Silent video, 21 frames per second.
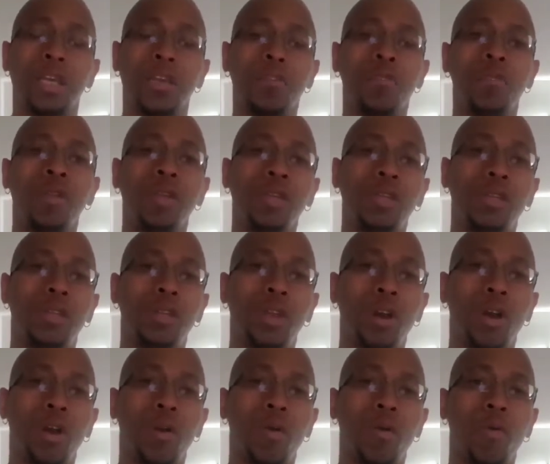You need to
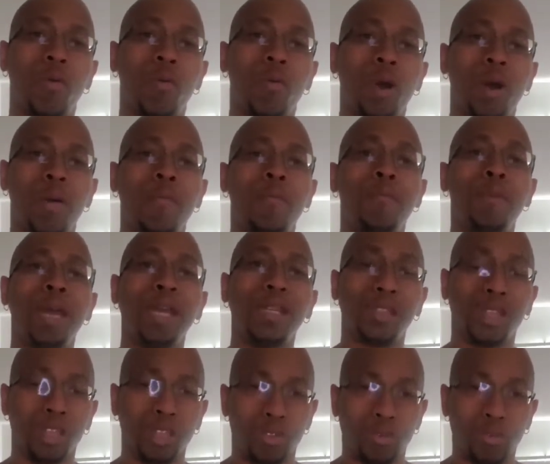know what
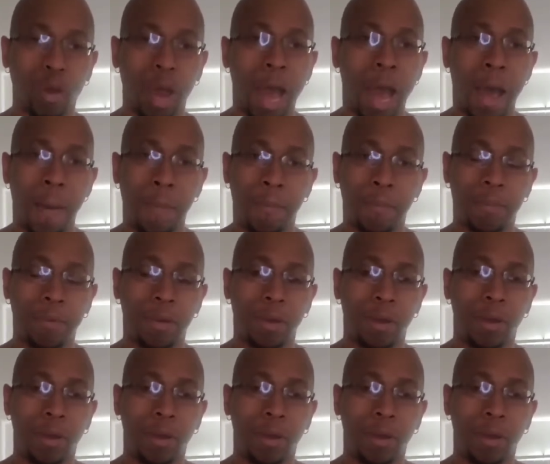makes it drop,